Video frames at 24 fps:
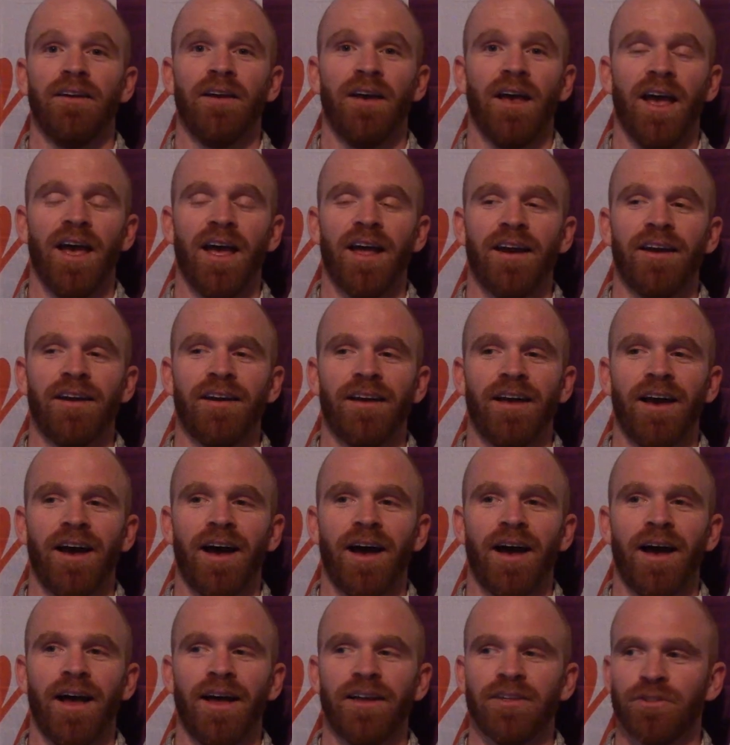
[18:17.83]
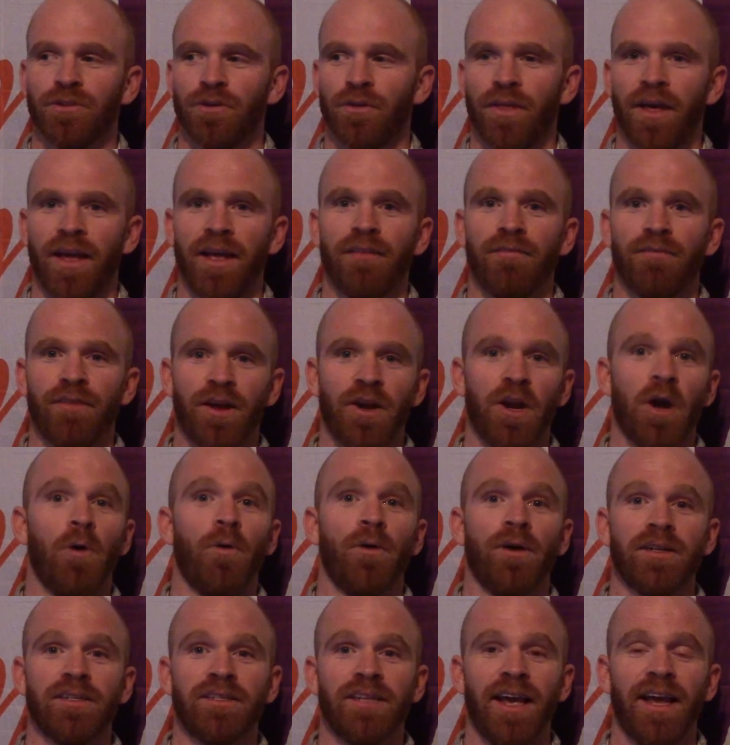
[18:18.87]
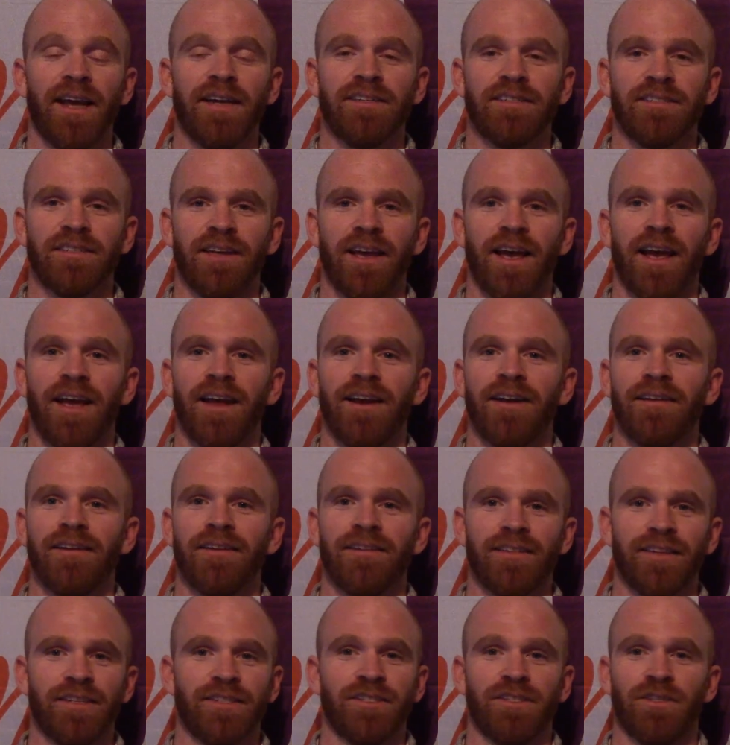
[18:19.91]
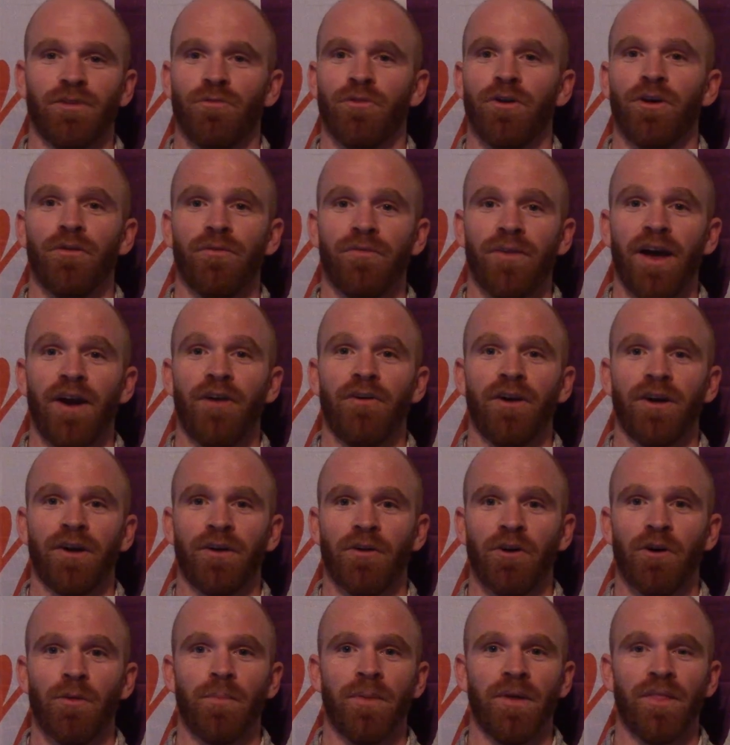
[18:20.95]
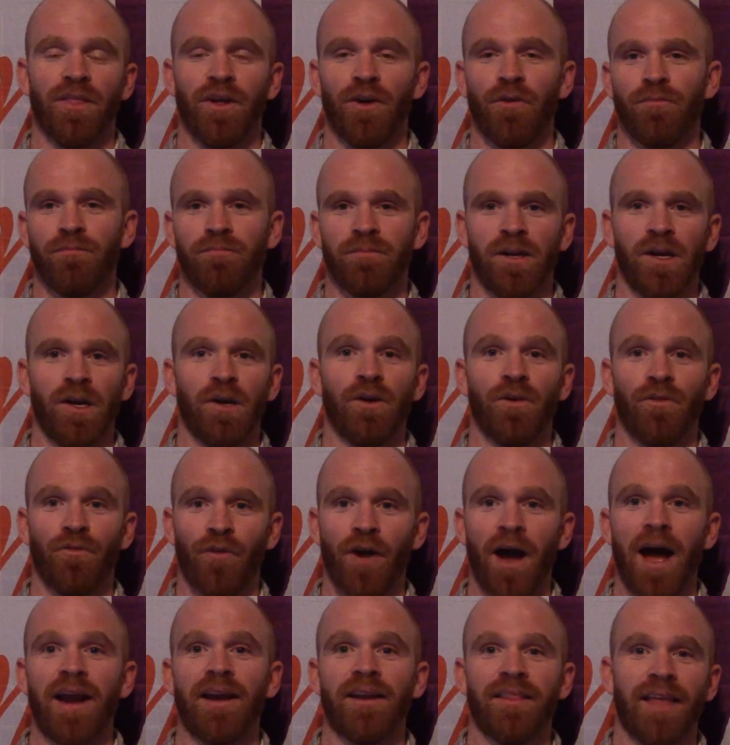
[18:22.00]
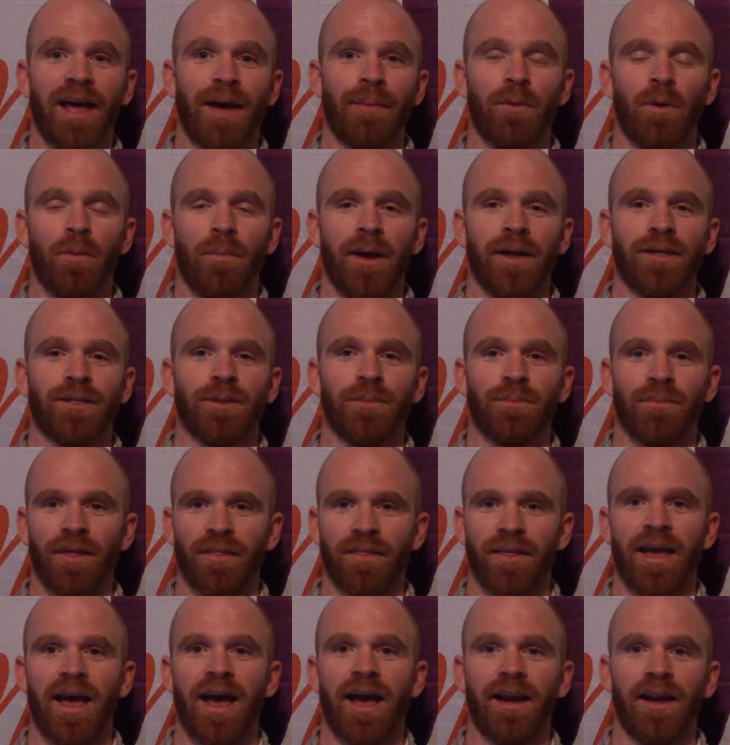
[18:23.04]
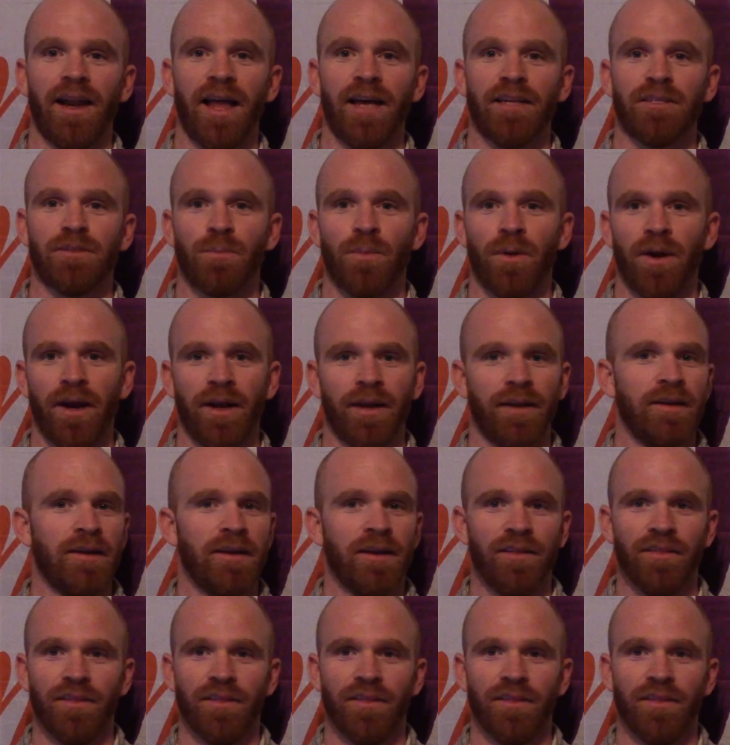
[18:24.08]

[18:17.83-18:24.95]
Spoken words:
And so they know what it takes, and this is a real veteran group, and they're clearly riding that momentum that they had last spring.